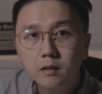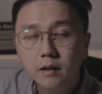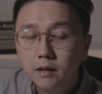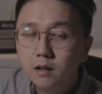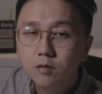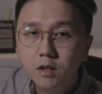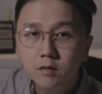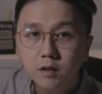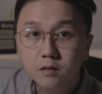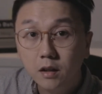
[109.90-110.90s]
dengue
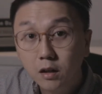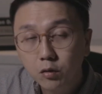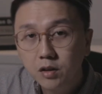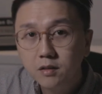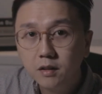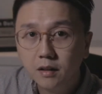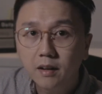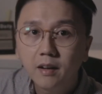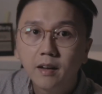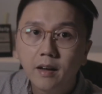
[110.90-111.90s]
fever is increasing
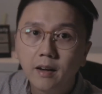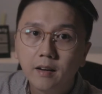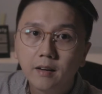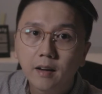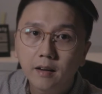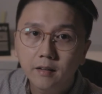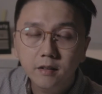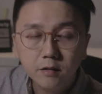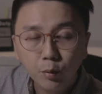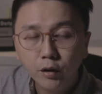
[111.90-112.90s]
and at
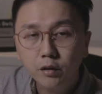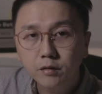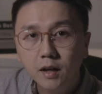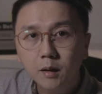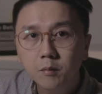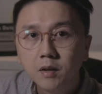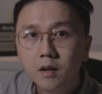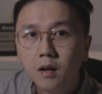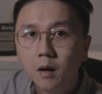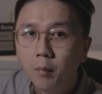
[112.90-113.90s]
this point of time,
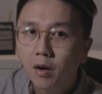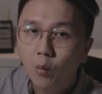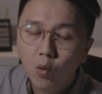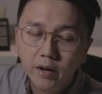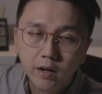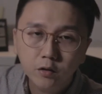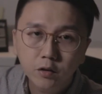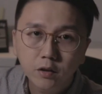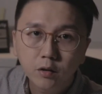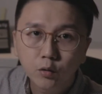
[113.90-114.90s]
about
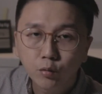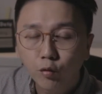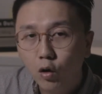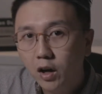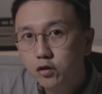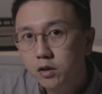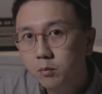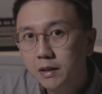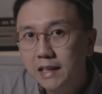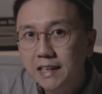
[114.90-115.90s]
100 to 400
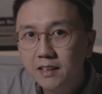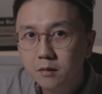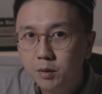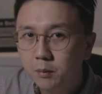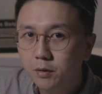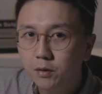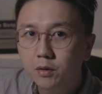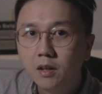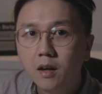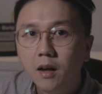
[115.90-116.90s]
million
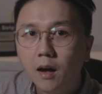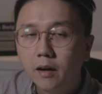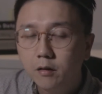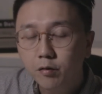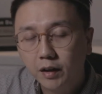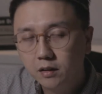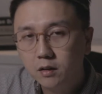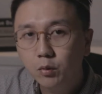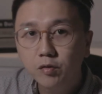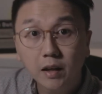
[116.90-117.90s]
people are
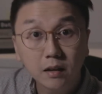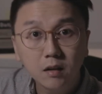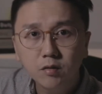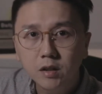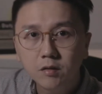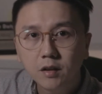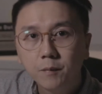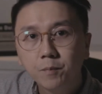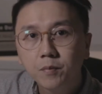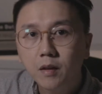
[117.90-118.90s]
infected with dengue fever
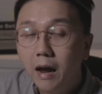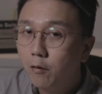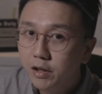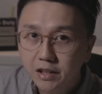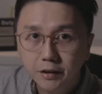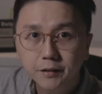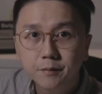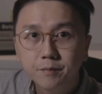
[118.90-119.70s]
every year.